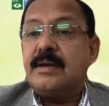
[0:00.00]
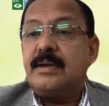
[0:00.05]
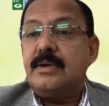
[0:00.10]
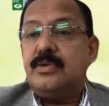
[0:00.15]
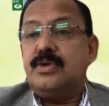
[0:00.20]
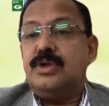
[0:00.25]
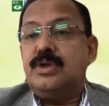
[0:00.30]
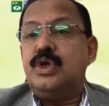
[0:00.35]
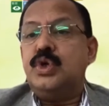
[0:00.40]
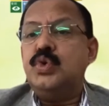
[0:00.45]

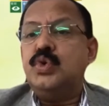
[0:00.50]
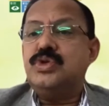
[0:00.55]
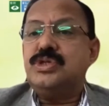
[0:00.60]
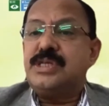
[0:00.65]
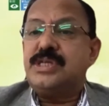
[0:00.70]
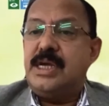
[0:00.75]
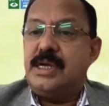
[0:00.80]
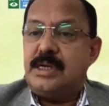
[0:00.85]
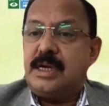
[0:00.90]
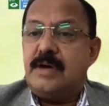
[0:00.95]
the huge
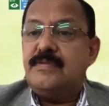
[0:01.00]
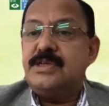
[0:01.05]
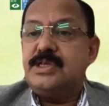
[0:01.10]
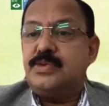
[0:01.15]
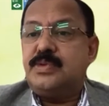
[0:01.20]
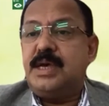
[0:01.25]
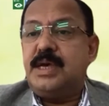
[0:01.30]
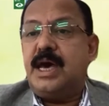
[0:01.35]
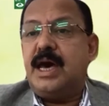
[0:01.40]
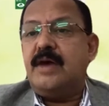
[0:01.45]
data which
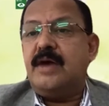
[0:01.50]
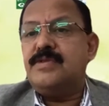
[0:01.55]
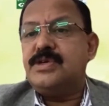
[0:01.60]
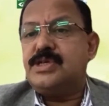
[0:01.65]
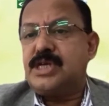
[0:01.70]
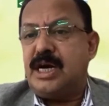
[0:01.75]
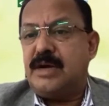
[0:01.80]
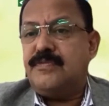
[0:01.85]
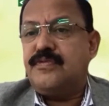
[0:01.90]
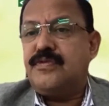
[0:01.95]
we have, which
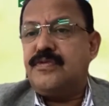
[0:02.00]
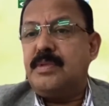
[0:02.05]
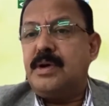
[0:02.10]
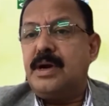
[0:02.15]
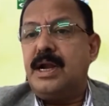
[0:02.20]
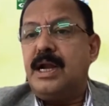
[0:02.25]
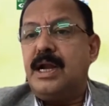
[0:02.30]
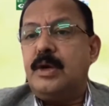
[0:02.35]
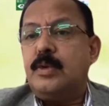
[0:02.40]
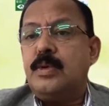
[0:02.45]
comes from our
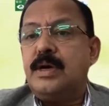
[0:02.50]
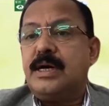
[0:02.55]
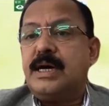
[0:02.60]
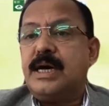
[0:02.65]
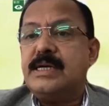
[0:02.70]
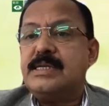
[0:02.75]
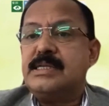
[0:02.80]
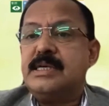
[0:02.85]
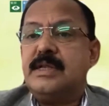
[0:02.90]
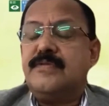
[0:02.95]
network
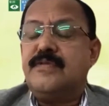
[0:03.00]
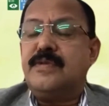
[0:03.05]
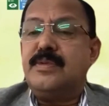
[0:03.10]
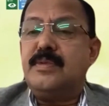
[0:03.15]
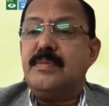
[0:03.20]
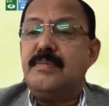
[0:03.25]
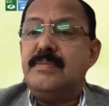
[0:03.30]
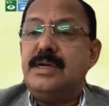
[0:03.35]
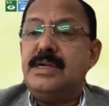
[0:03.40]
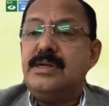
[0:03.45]
assets, from the
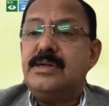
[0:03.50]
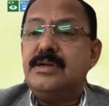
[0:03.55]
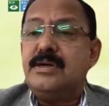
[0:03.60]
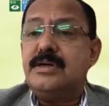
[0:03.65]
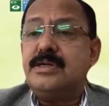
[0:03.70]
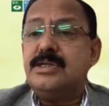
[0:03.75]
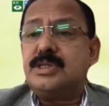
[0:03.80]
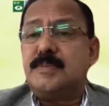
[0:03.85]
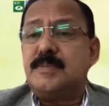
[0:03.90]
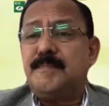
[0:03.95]

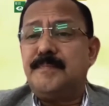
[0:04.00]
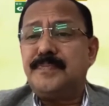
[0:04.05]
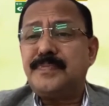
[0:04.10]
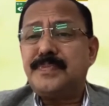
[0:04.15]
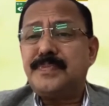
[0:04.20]
meters,